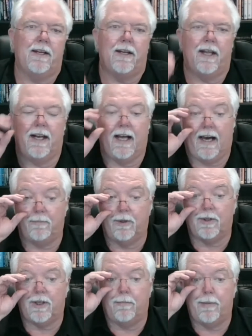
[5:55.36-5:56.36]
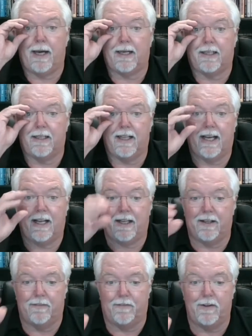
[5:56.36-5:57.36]
And I'm going to come back to that
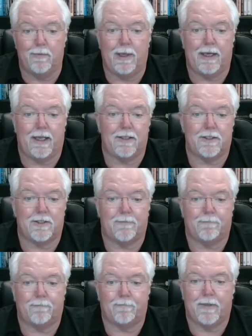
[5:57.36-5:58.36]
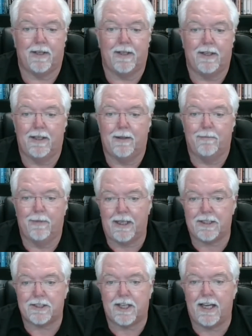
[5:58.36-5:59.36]
in a few minutes. But
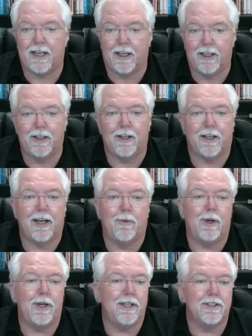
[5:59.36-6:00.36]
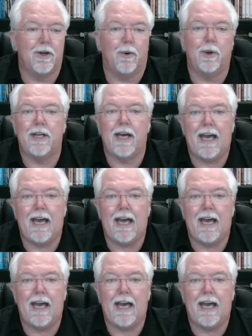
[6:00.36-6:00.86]
let's take a look at what is going to